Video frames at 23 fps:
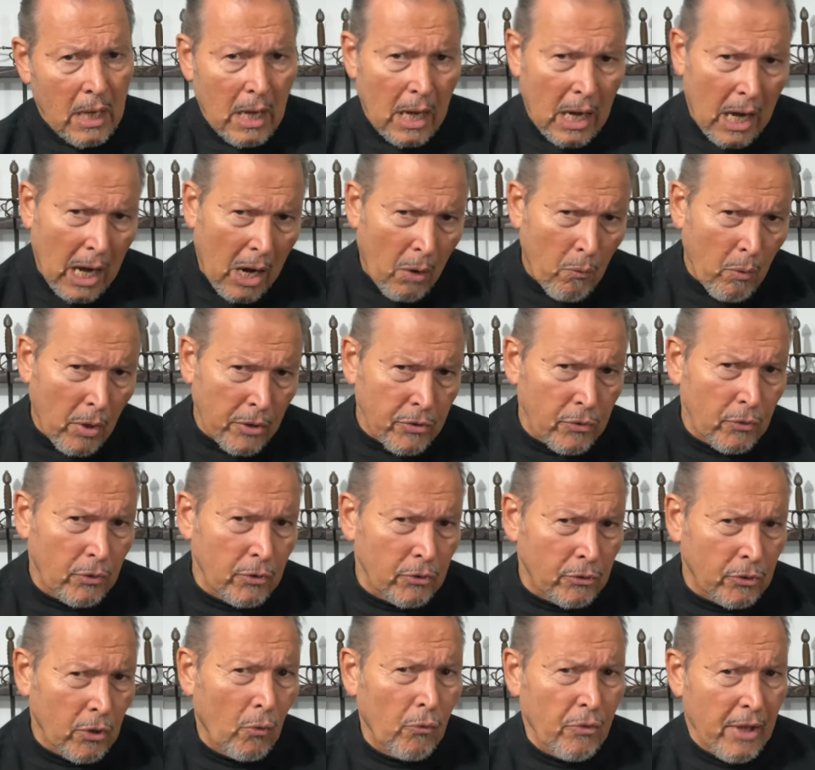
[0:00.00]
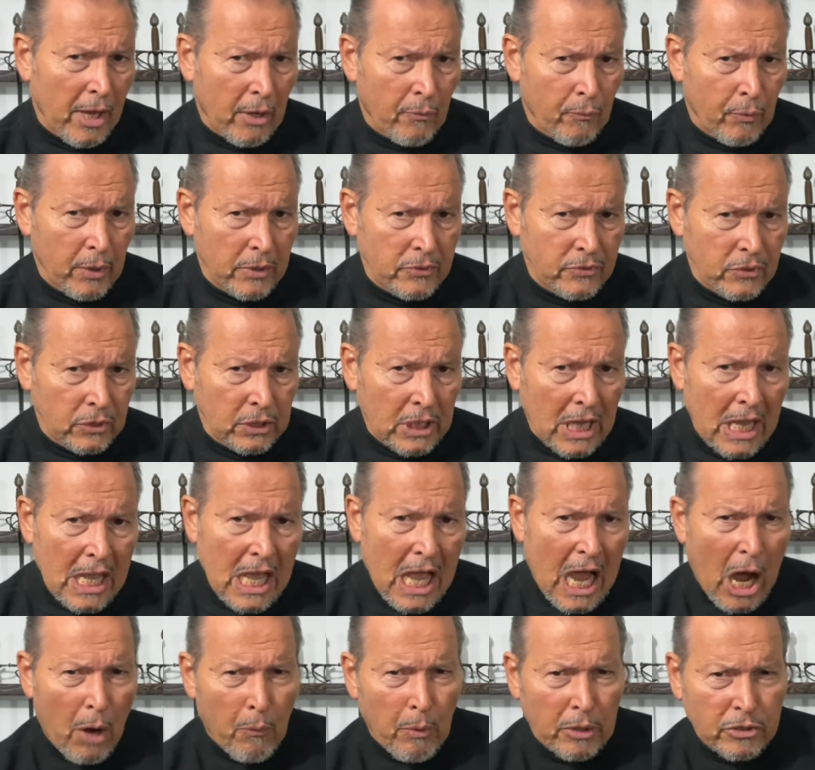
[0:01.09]
I want you to know that reason.
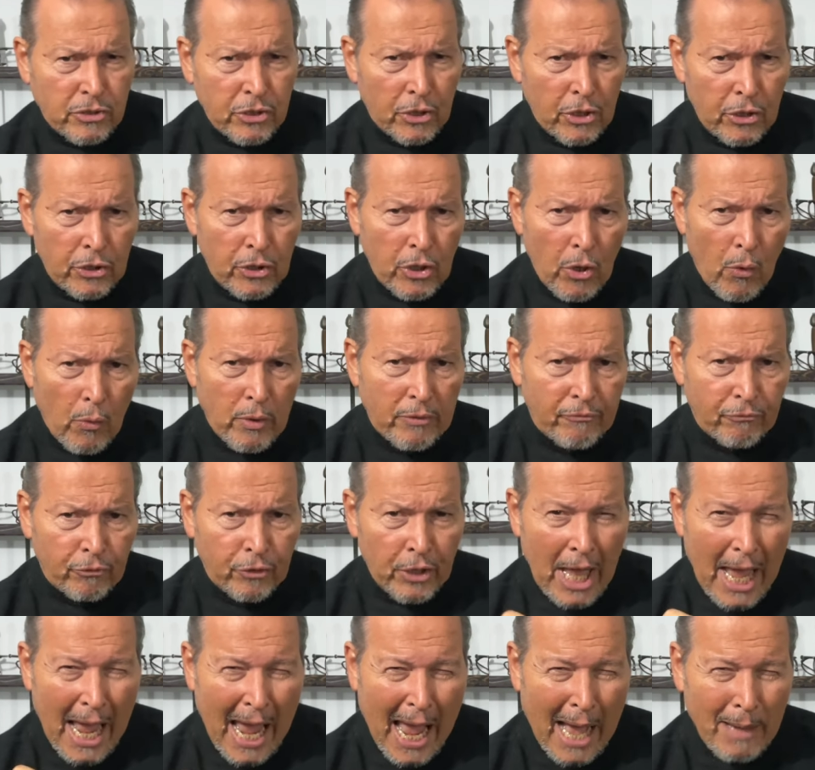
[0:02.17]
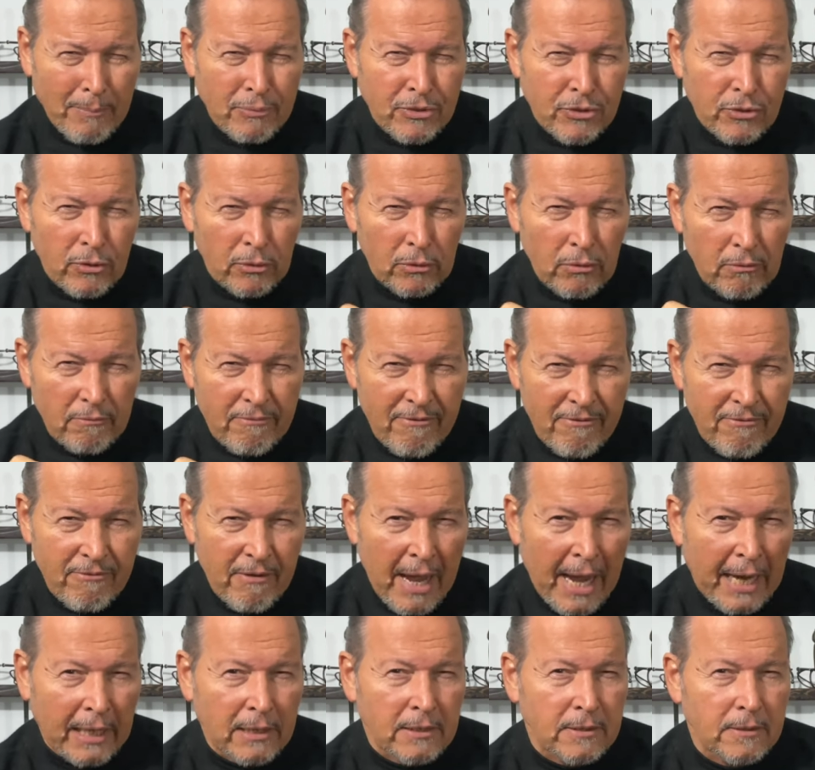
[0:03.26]
I want you to know it for an absolute
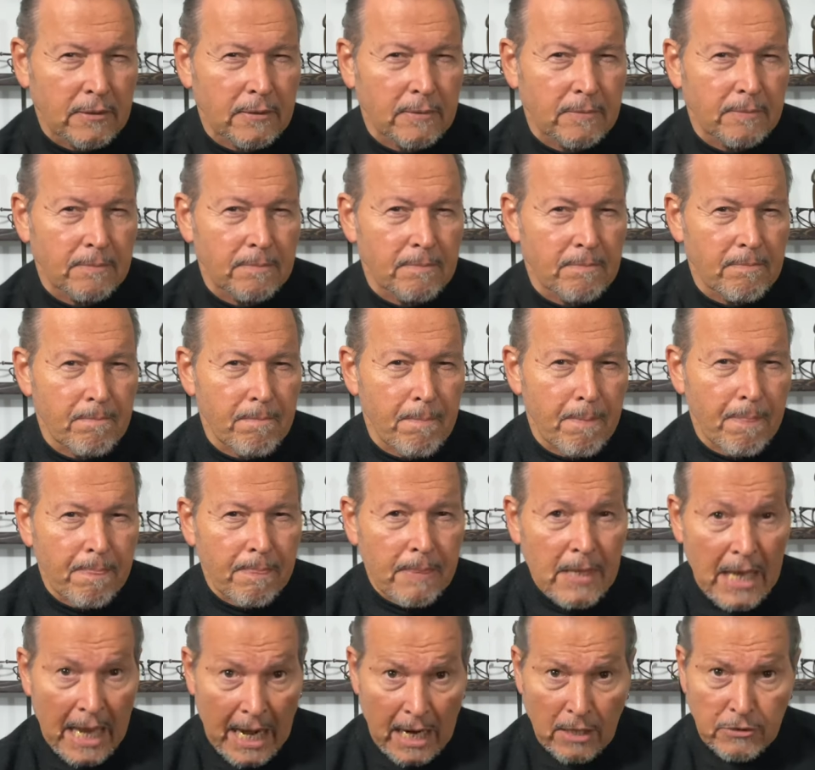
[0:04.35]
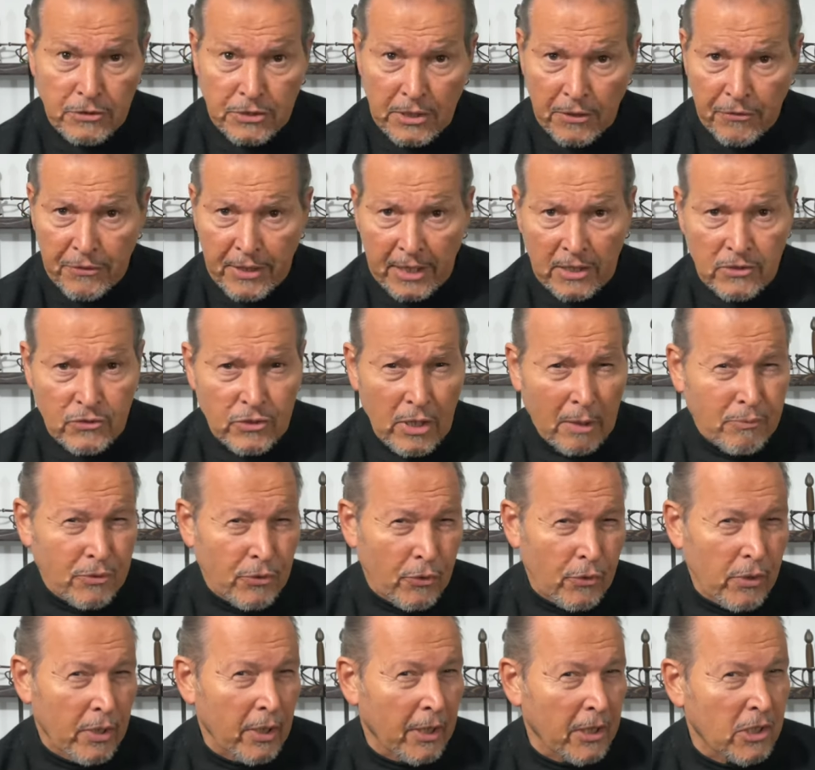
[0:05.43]
fact. And I'll set things up so
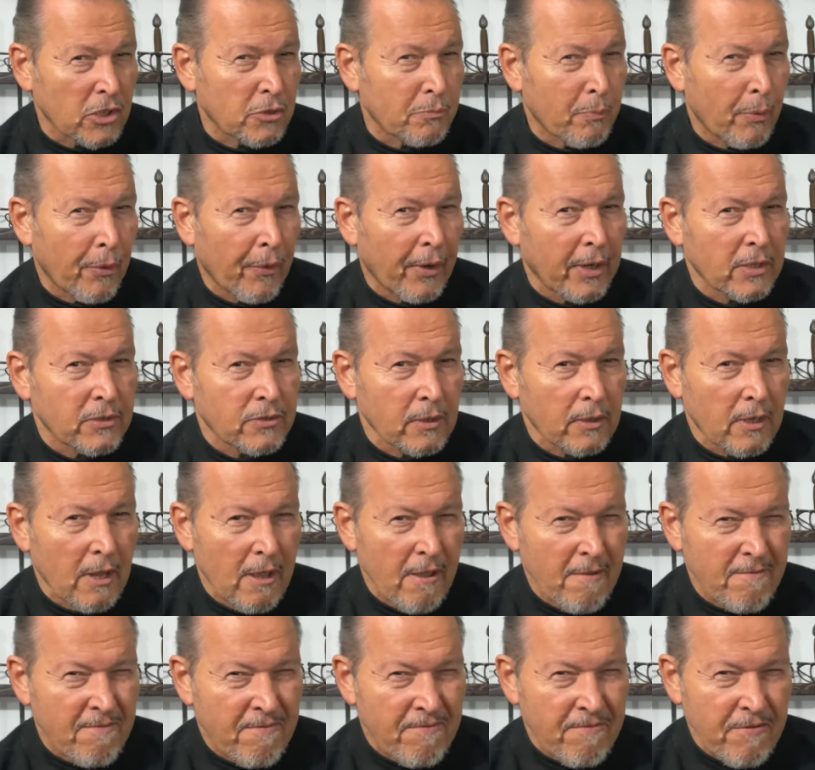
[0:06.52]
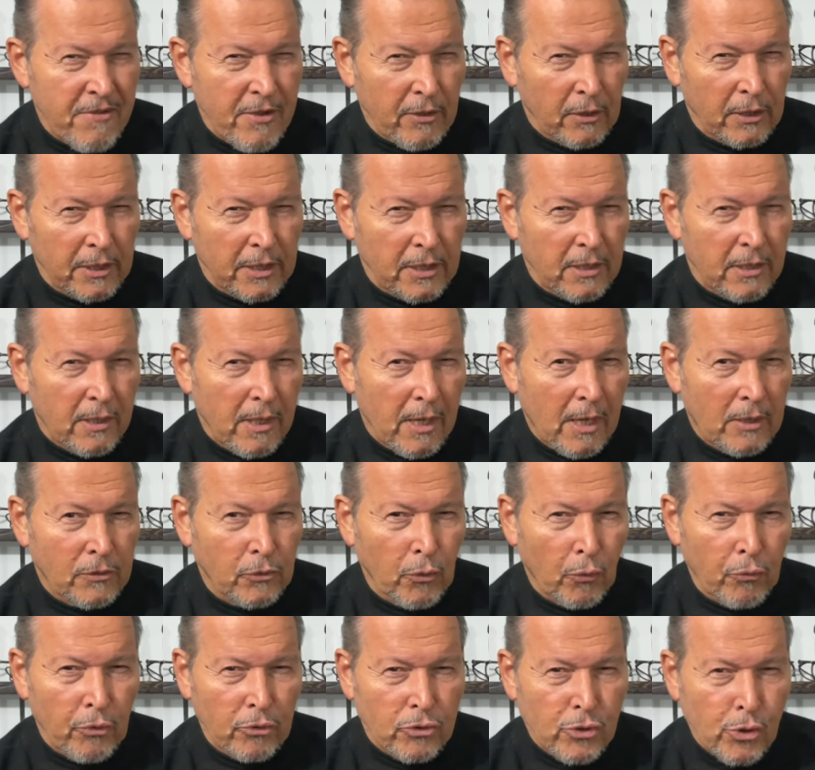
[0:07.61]
you can experience it, feel it, know
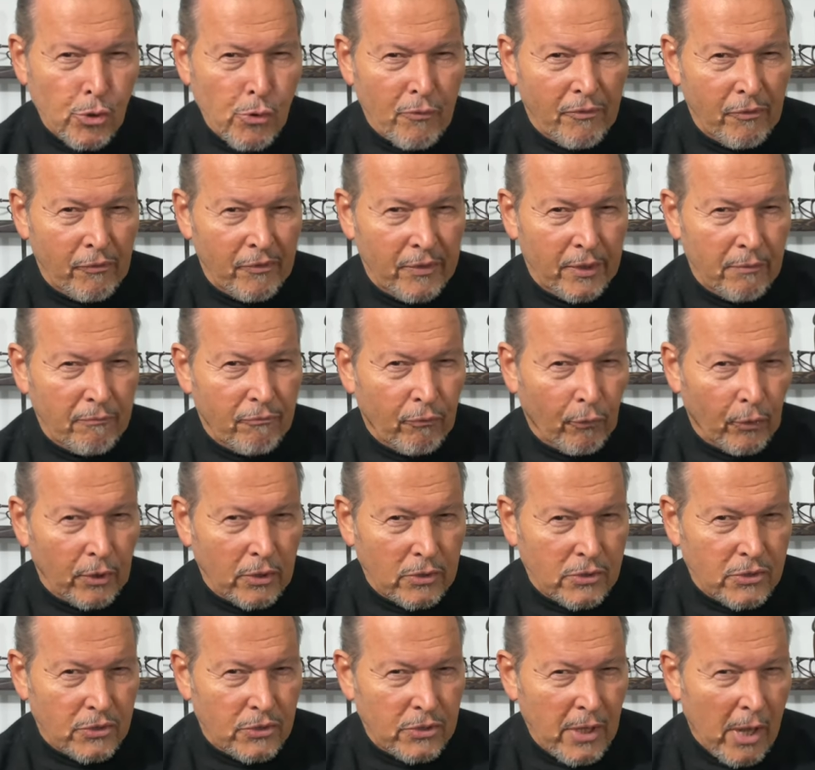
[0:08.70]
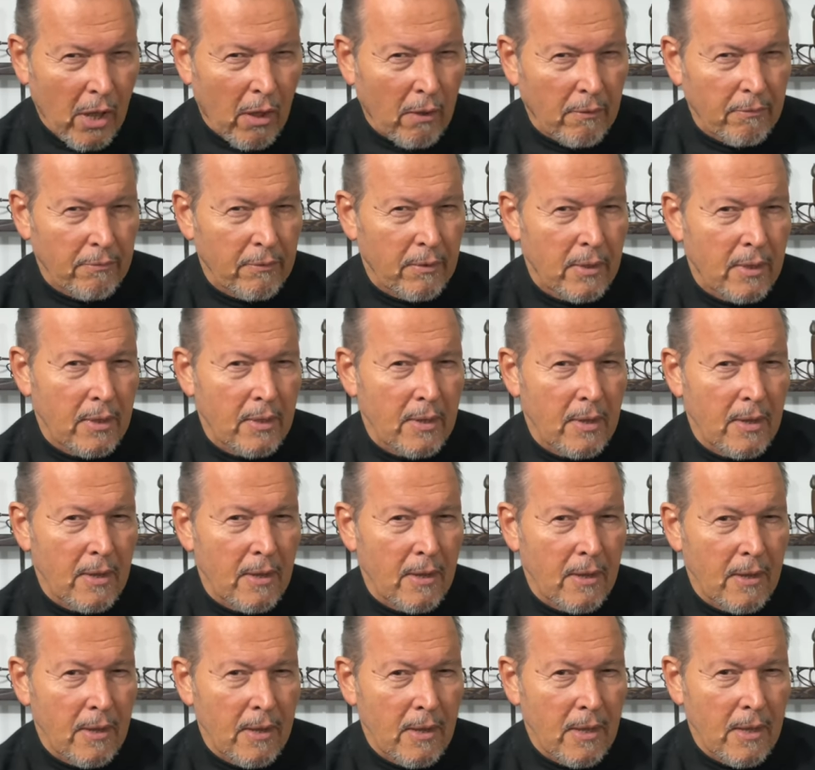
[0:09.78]
the truth of it for yourself
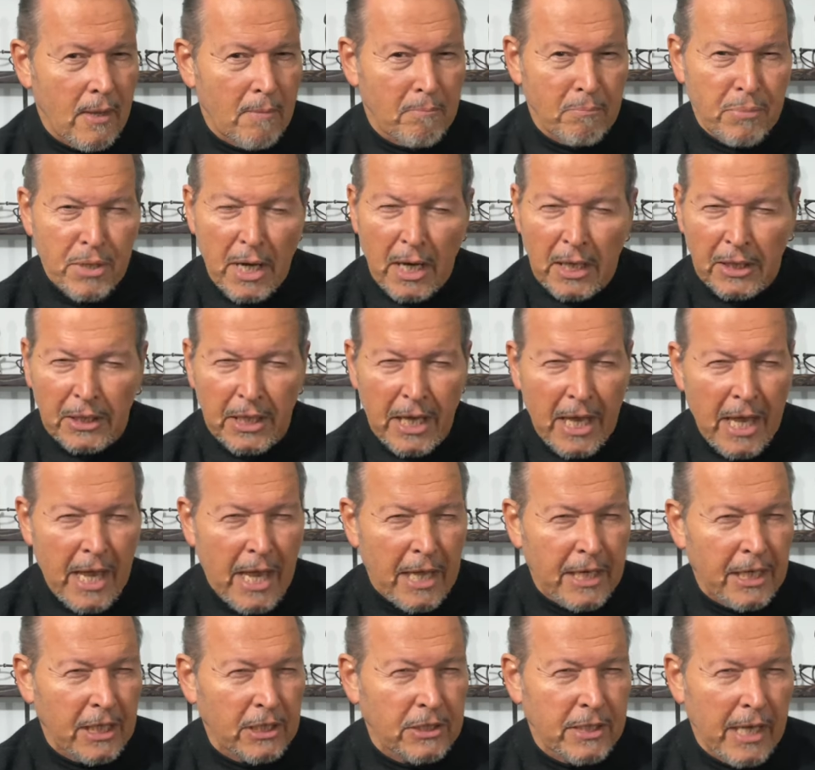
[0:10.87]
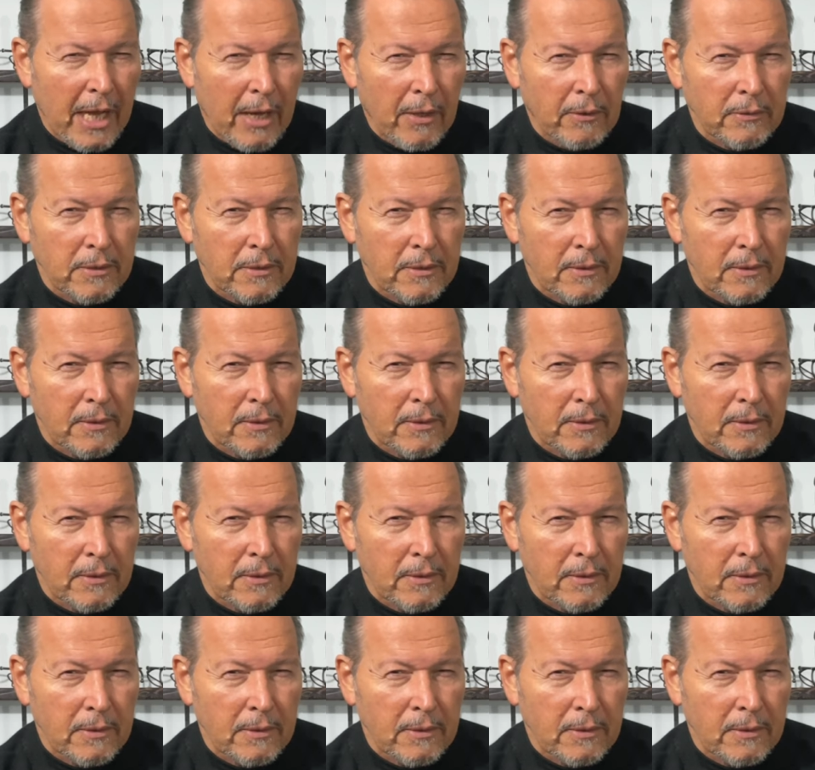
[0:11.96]
beyond any doubt.